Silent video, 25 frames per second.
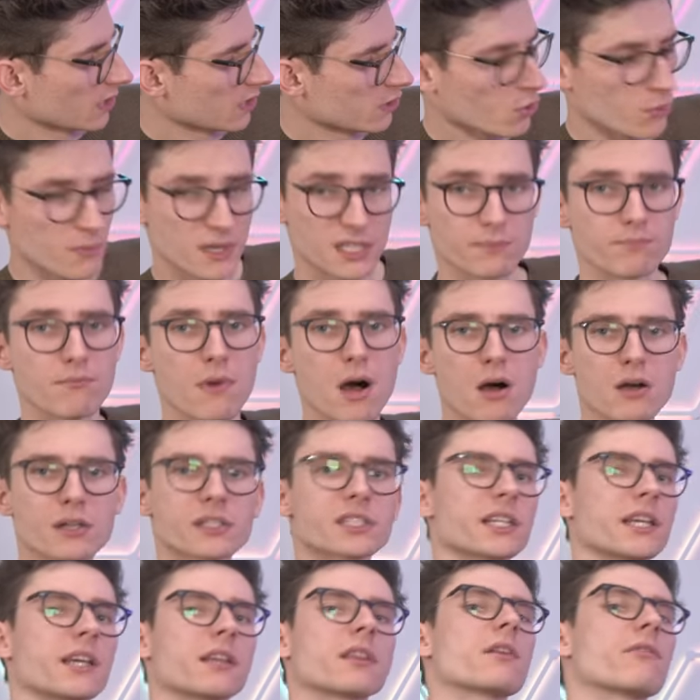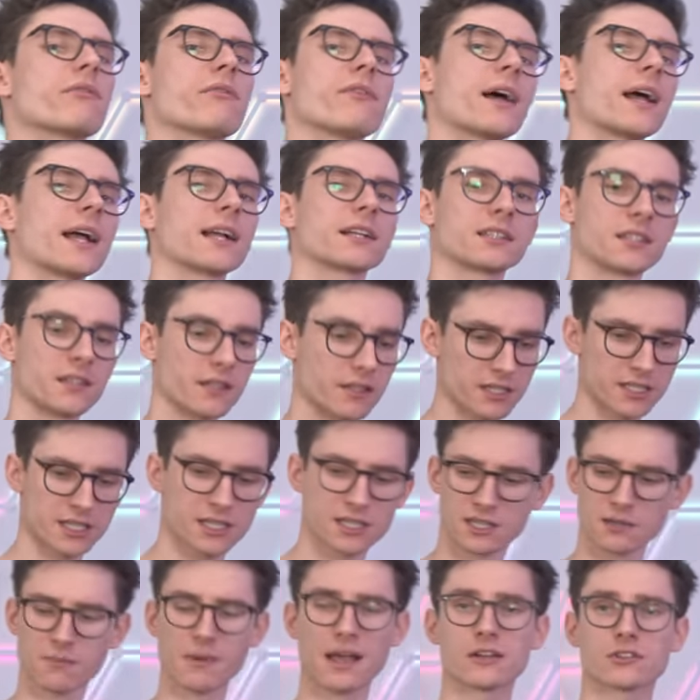It's almost masking the fact that this
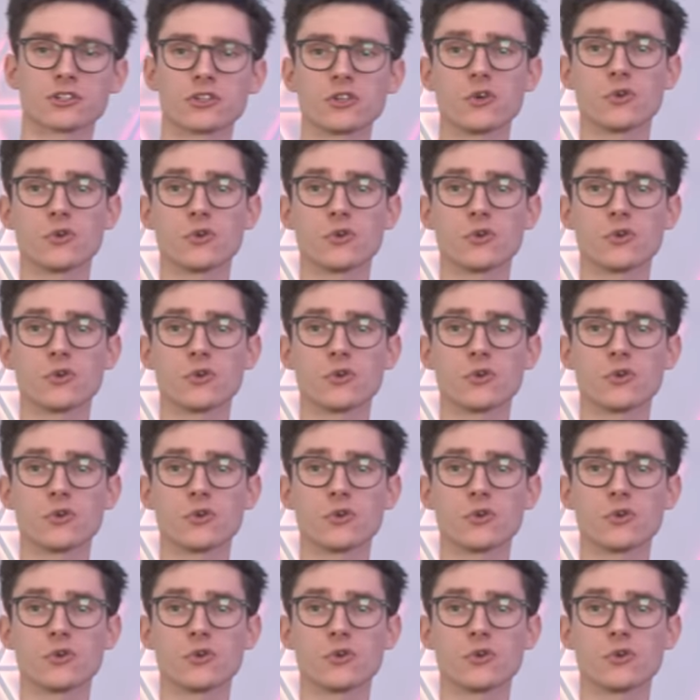is about to